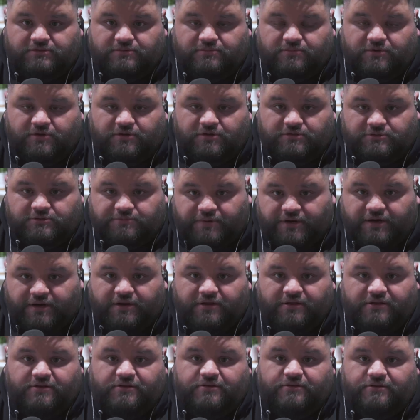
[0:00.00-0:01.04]
inspire
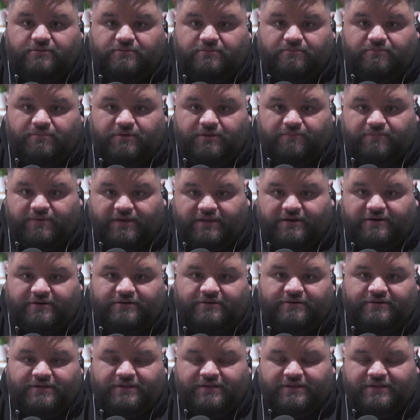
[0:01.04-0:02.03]
you to be better.